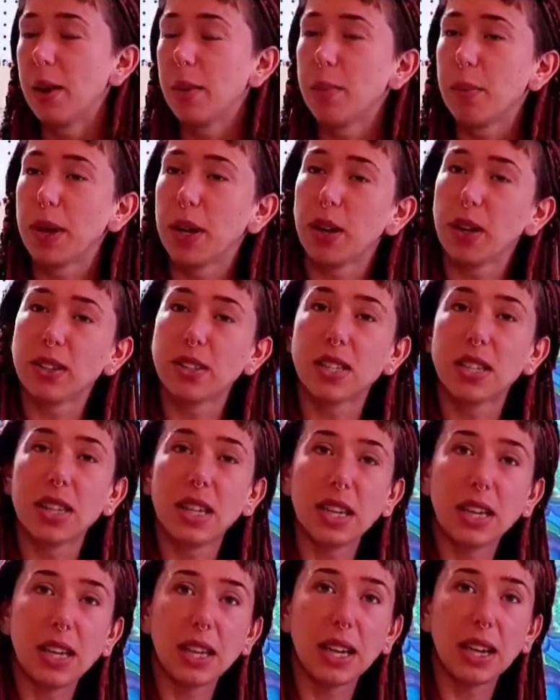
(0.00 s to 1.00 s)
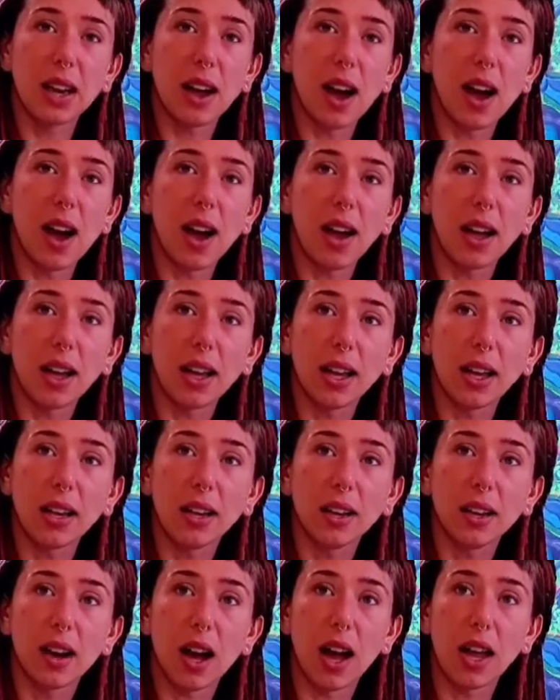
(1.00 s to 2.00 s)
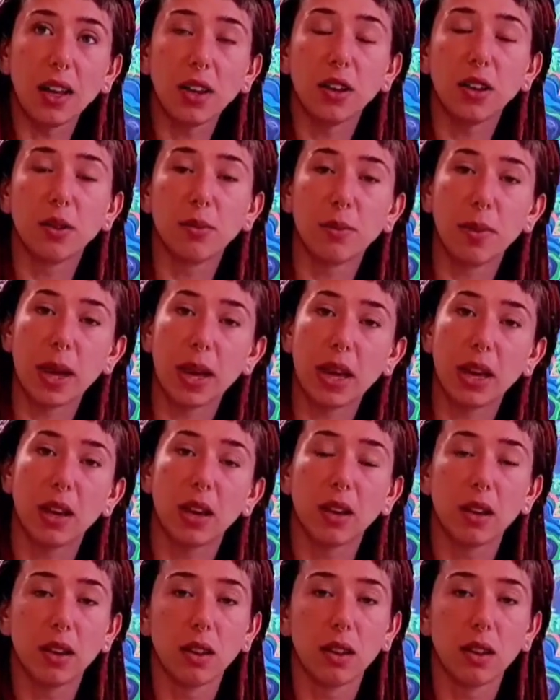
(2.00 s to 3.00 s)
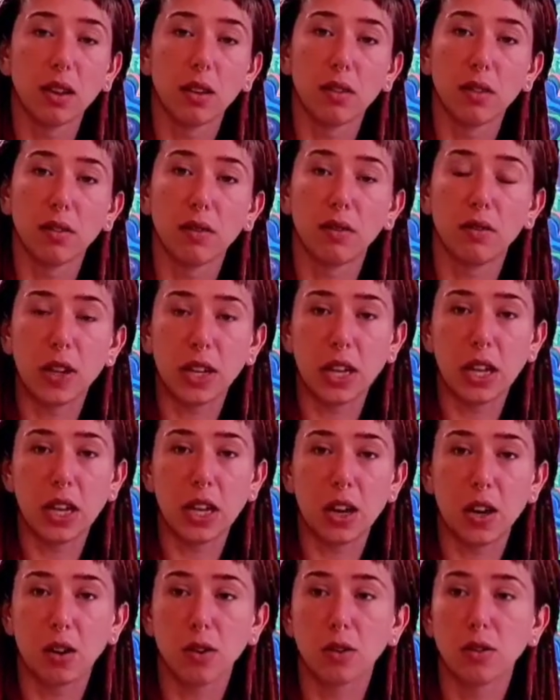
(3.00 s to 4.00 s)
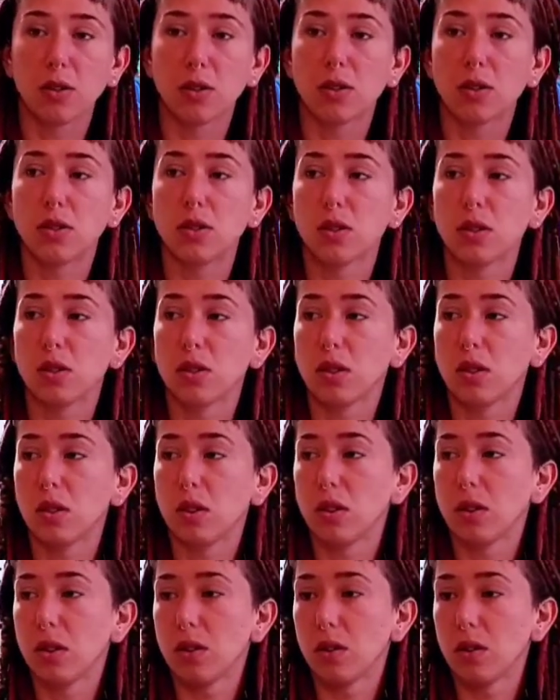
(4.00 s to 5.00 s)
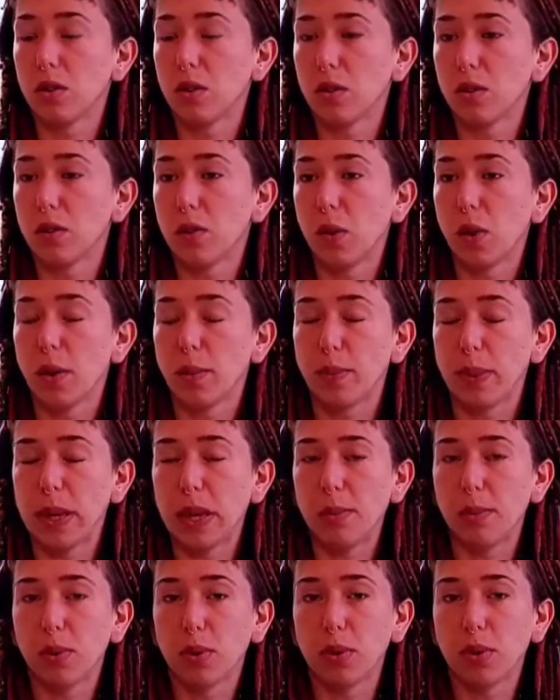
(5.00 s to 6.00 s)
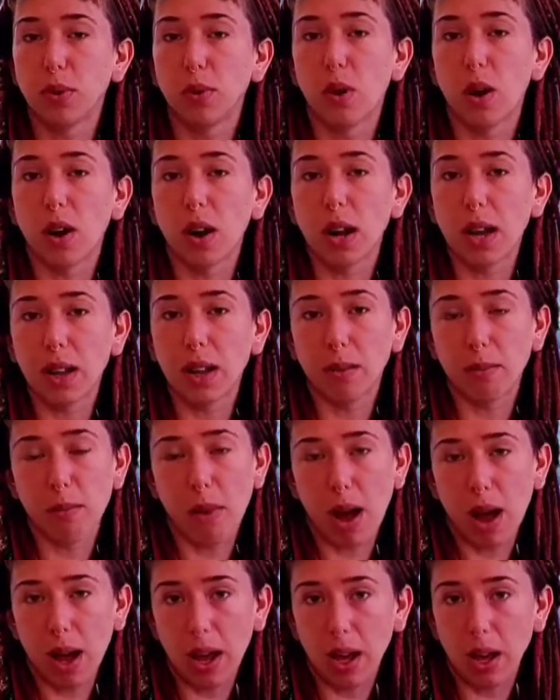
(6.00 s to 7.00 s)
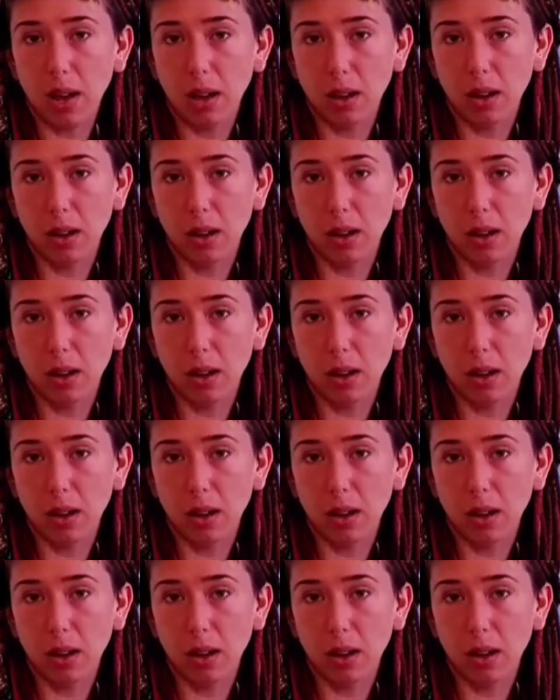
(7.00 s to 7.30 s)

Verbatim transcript: But I got to thinking I could make videos for people who are in my